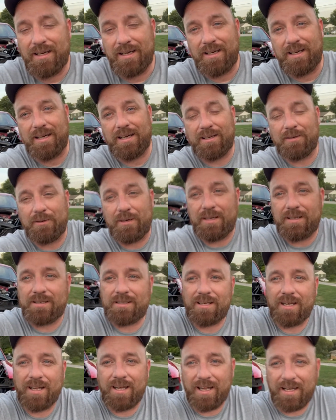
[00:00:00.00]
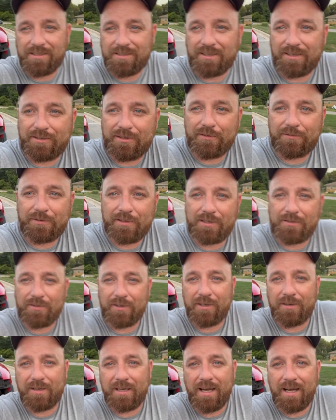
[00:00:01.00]
anyways, that's going to do it for this
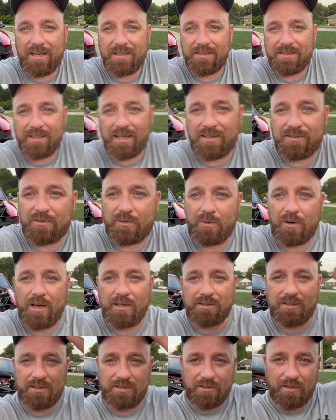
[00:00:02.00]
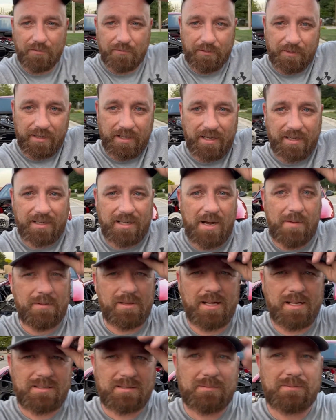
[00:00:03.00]
video, guys. Thanks for watching. Don't forget, comment,
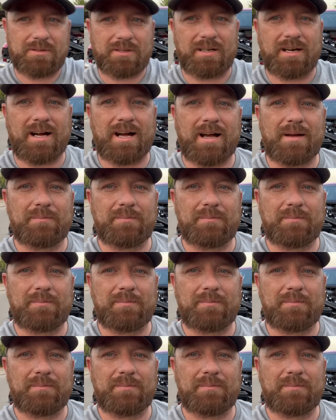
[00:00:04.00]
like, subscribe.